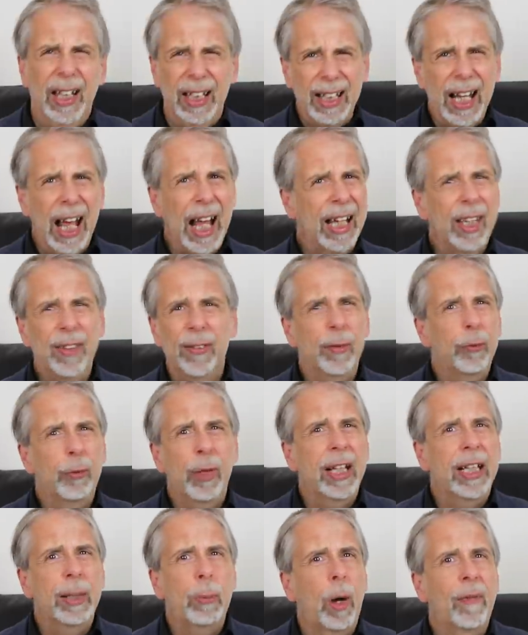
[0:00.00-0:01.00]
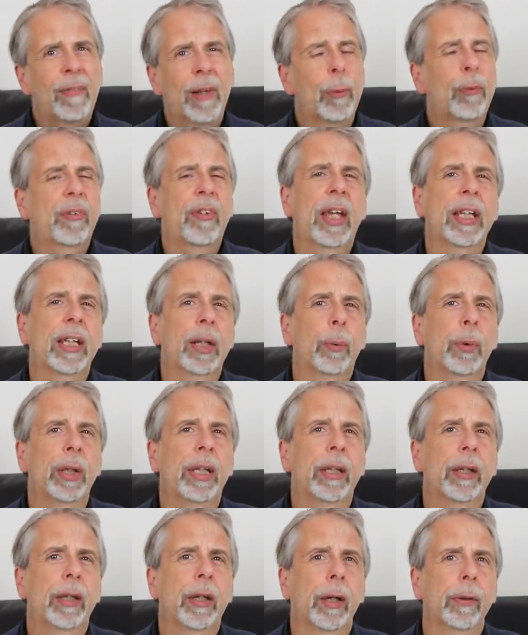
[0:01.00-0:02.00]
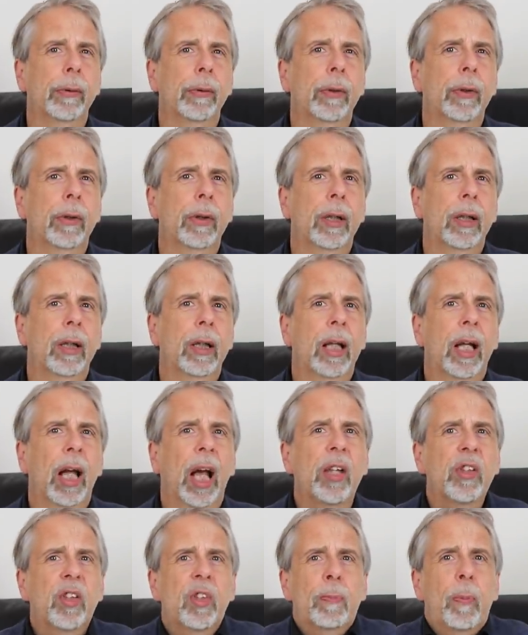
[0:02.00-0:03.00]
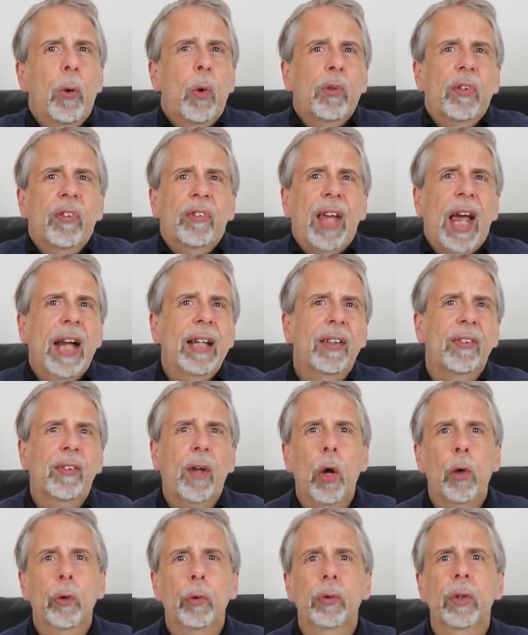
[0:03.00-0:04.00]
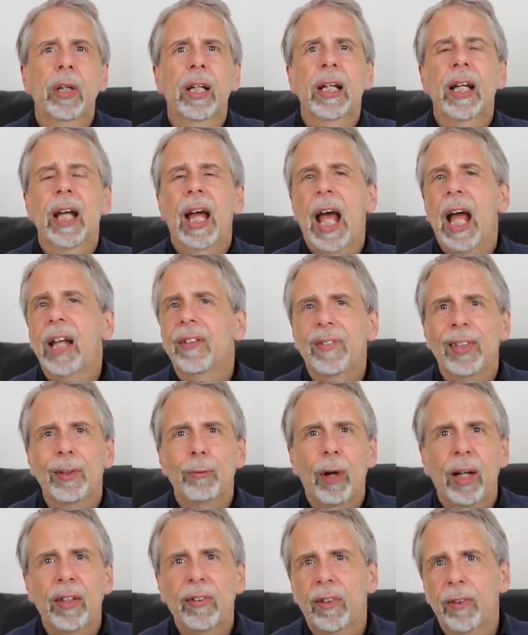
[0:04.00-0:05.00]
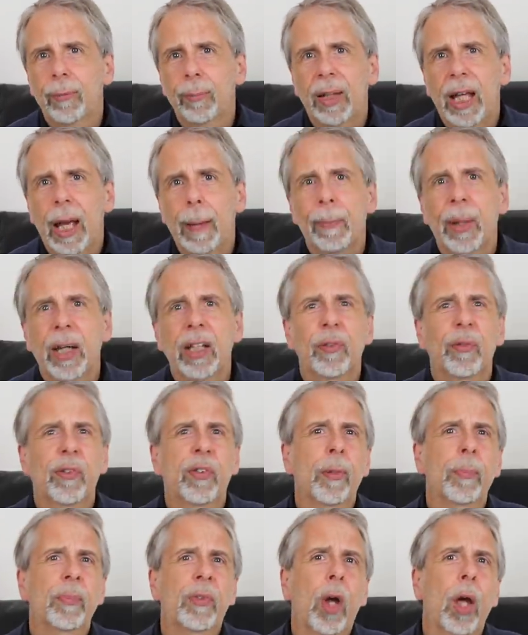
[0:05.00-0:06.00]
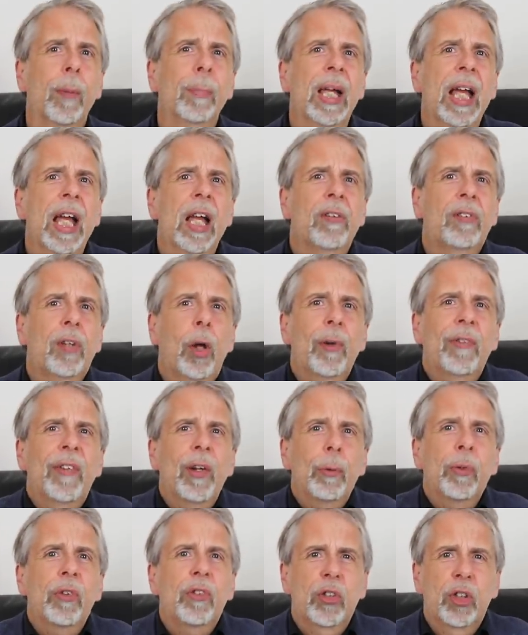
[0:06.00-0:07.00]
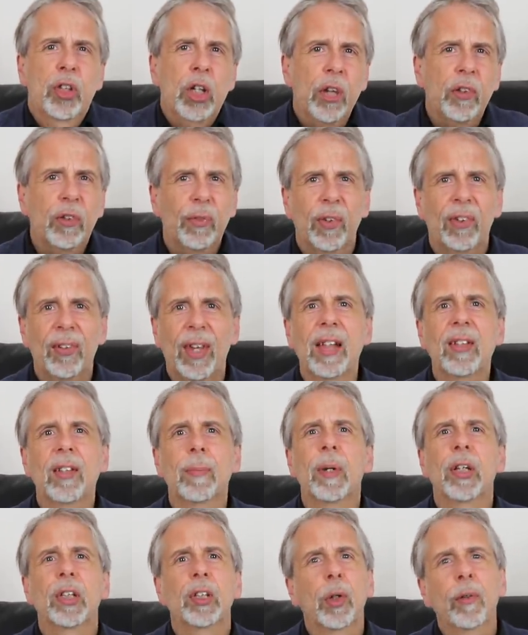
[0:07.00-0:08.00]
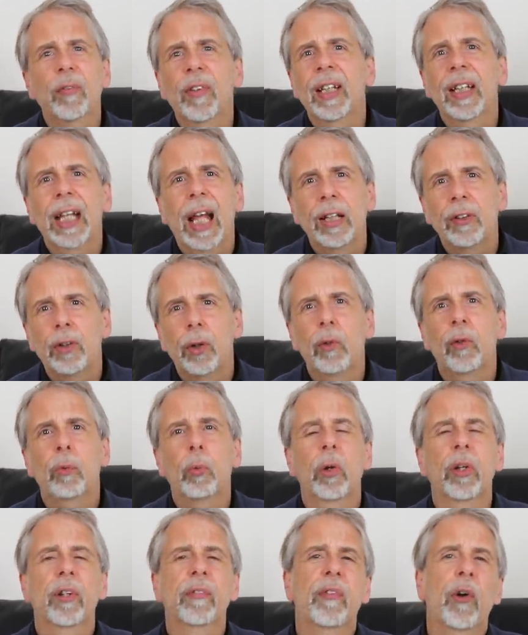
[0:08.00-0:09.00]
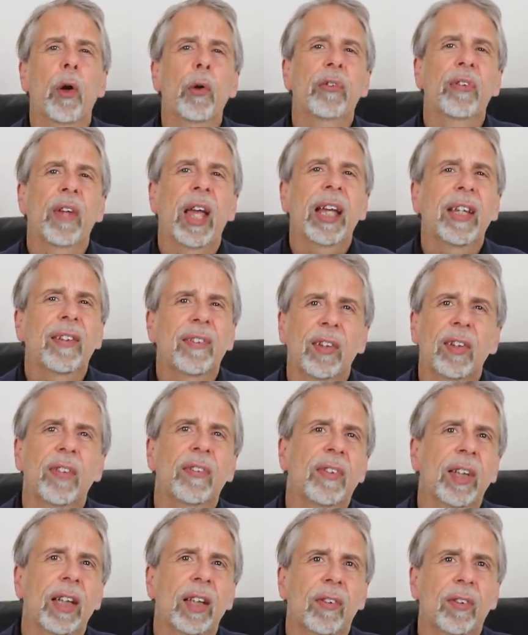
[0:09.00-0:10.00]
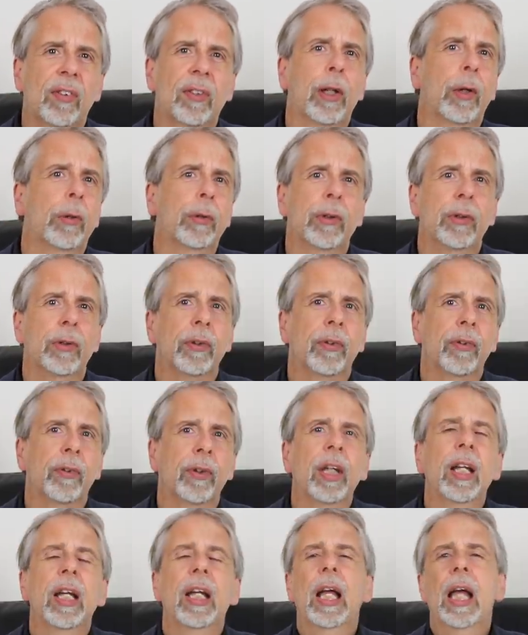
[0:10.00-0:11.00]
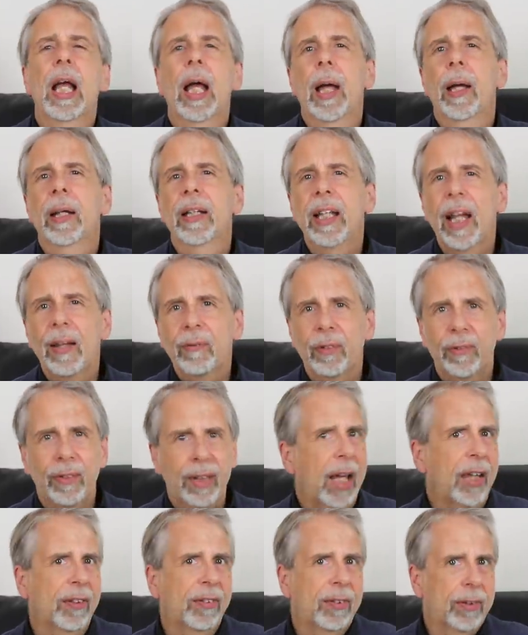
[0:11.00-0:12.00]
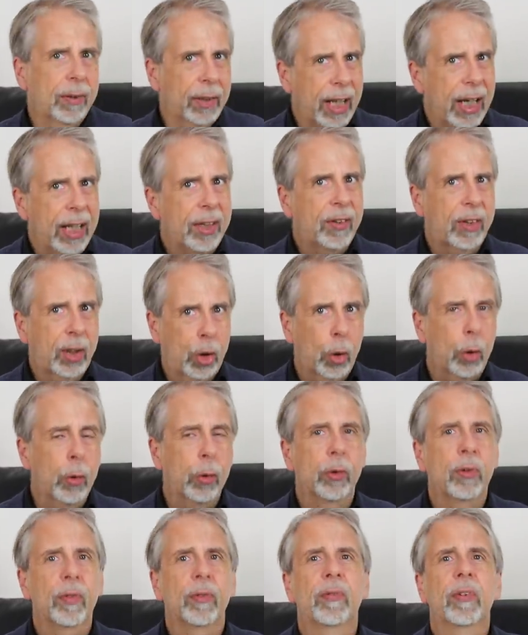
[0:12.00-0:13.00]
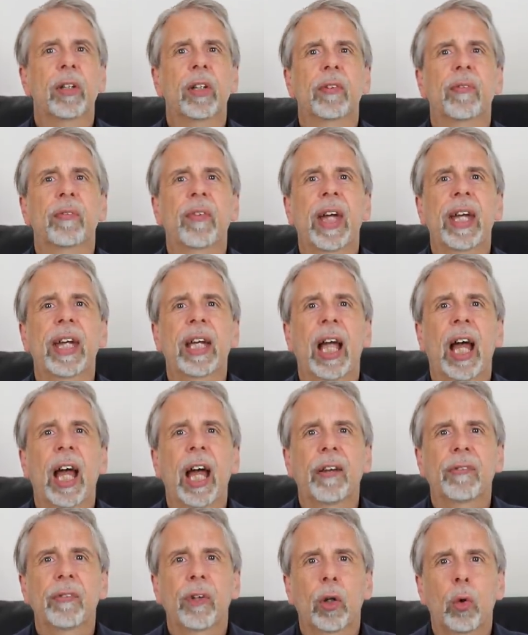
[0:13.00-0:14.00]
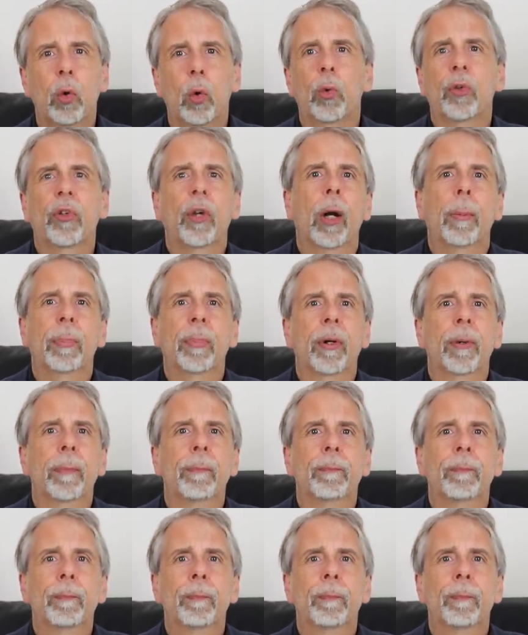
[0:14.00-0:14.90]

And that isn't really what they were saying a week ago. And sport has had its own anti racism campaigns for some time. So if it was just for sentiment, you think they'd use one of those existing slogans. Nevertheless, it's good that they have caught up.